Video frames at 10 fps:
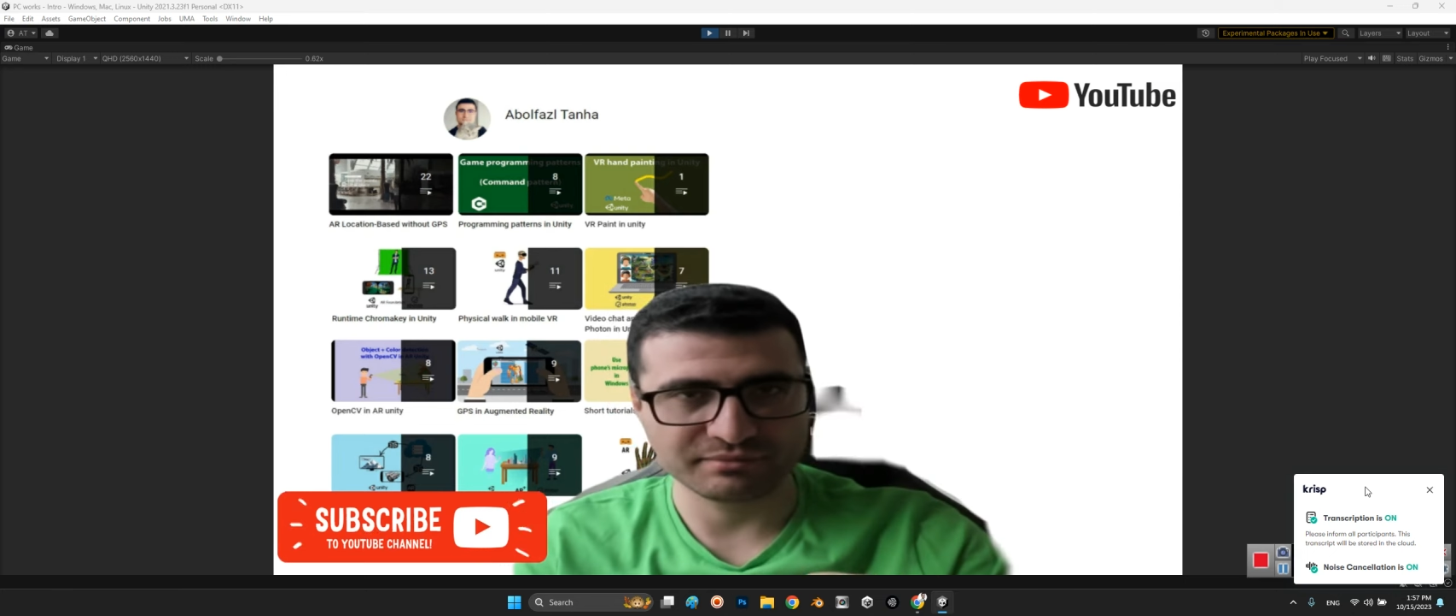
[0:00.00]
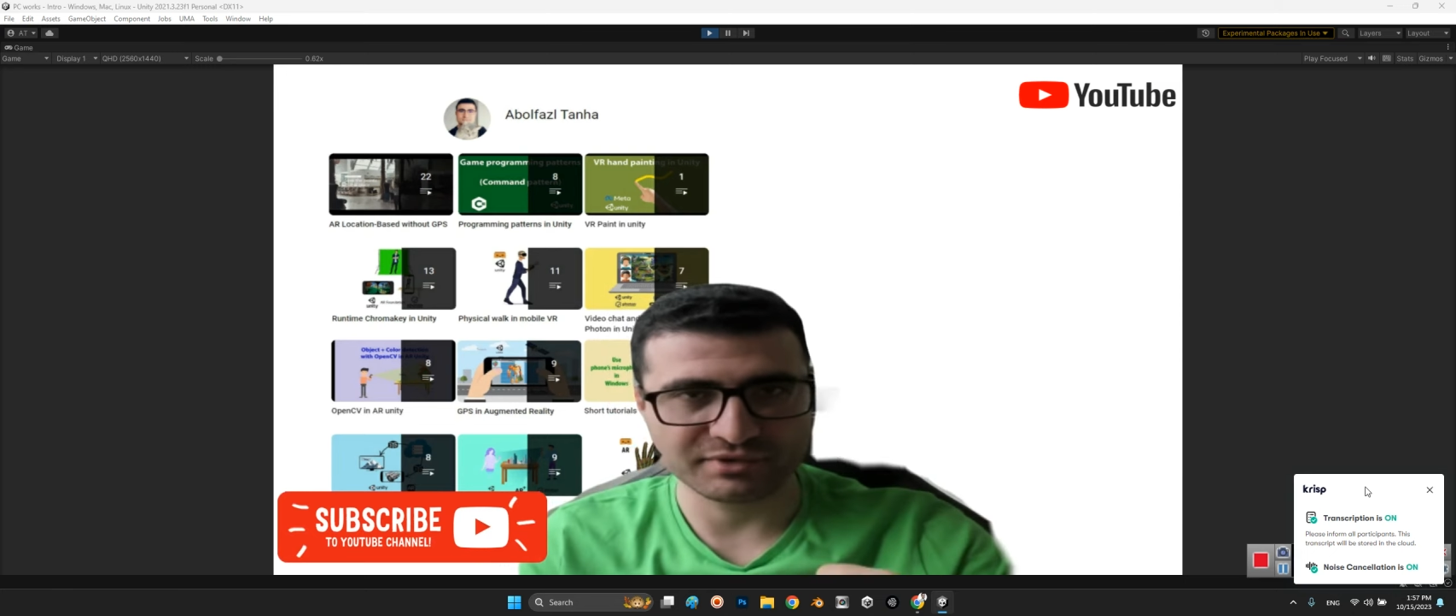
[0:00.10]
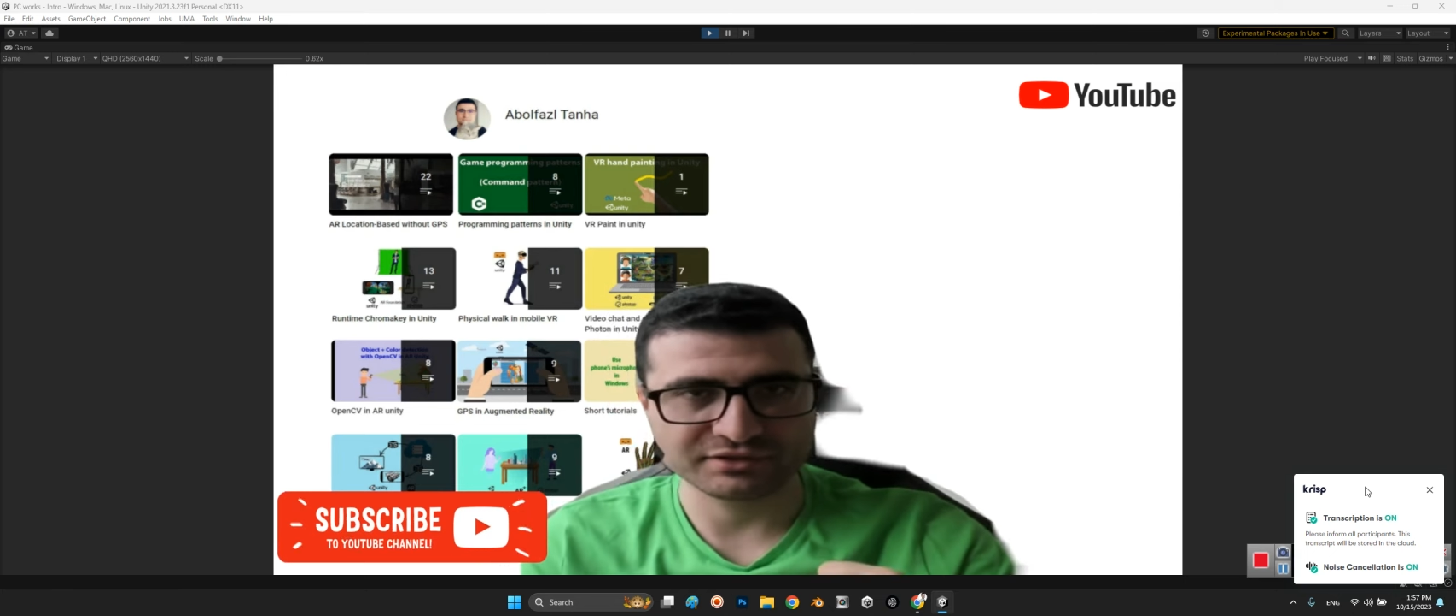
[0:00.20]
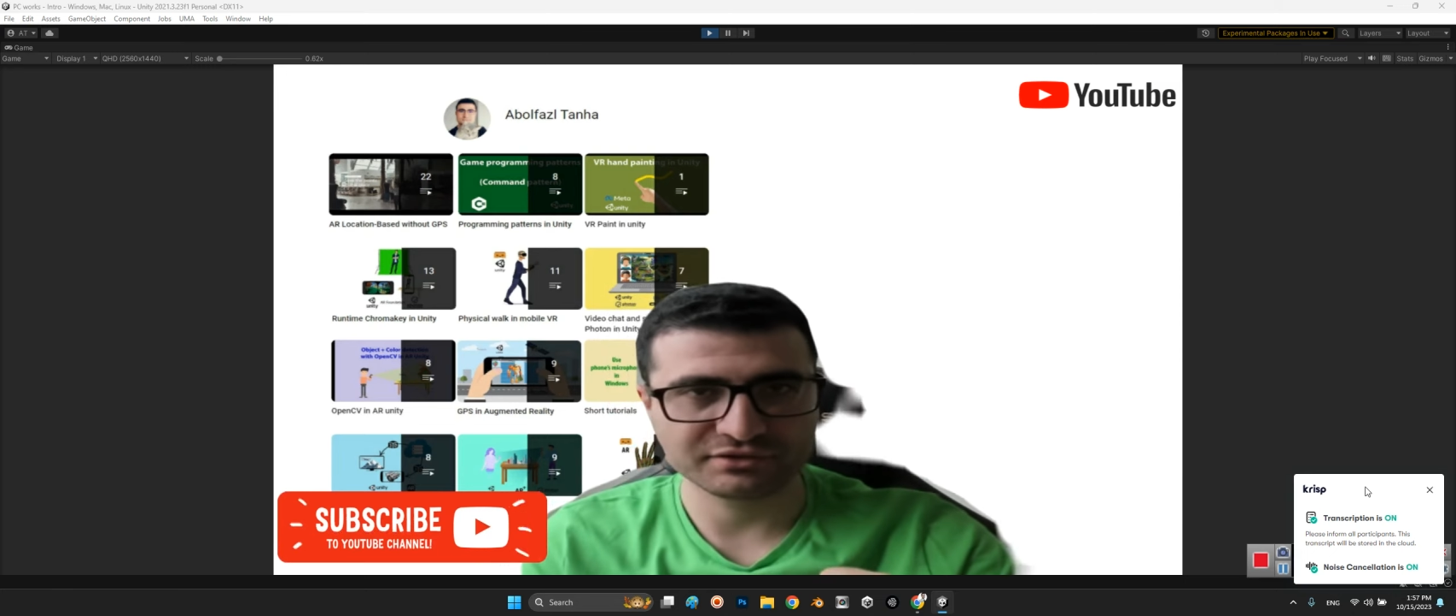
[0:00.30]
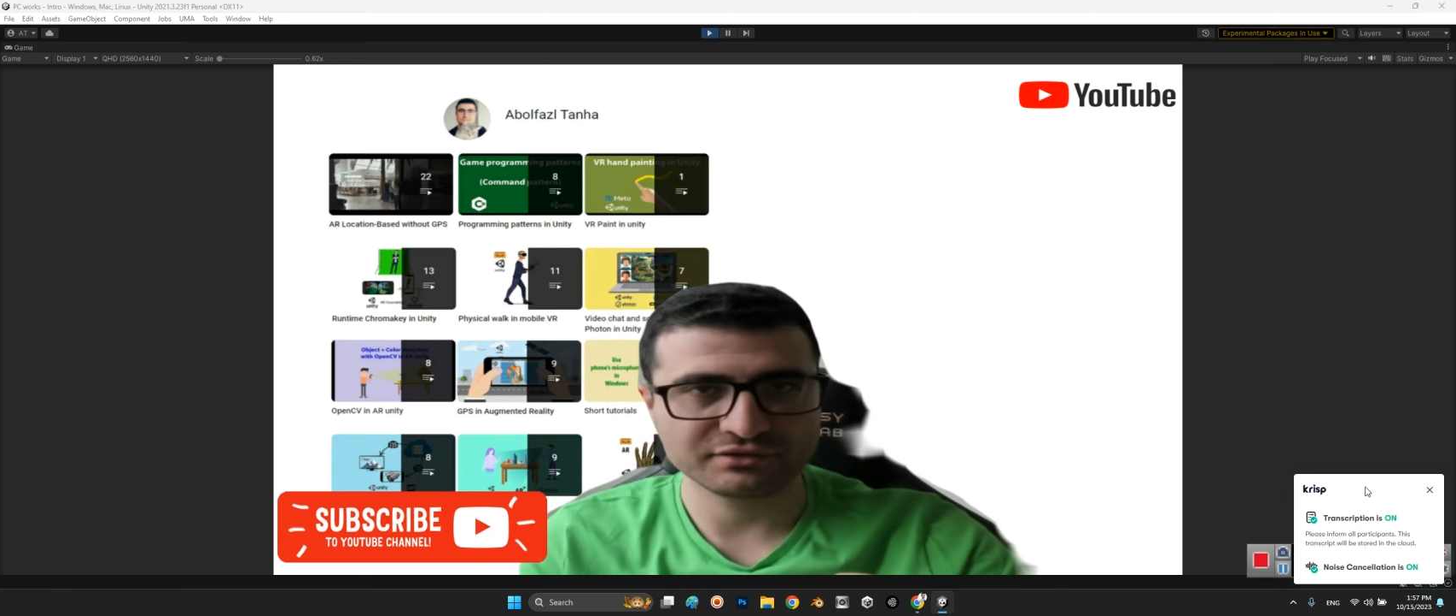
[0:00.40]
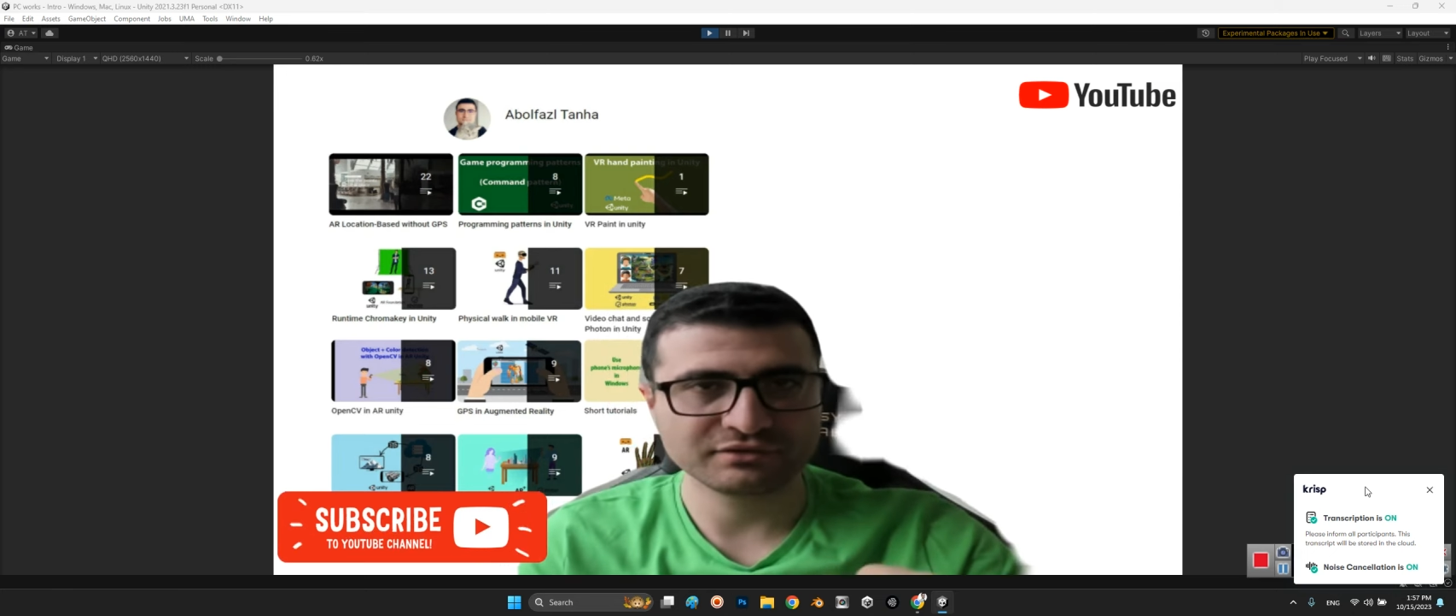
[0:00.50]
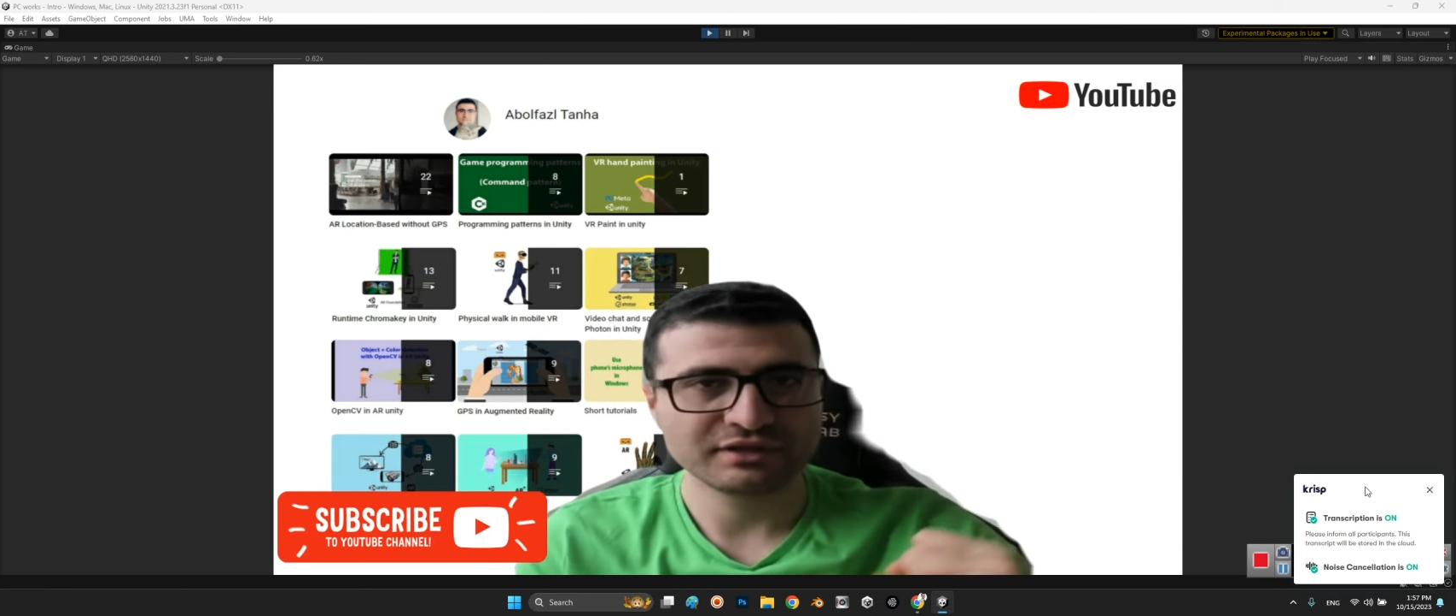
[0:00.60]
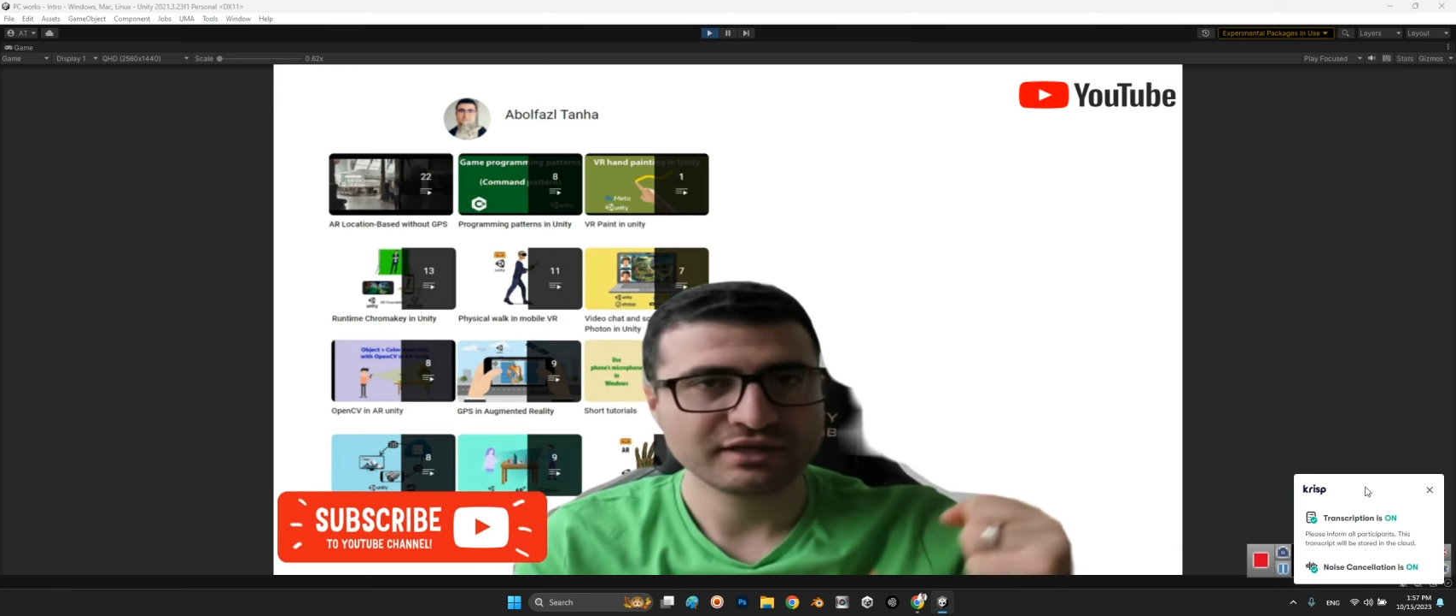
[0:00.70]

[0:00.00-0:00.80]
model,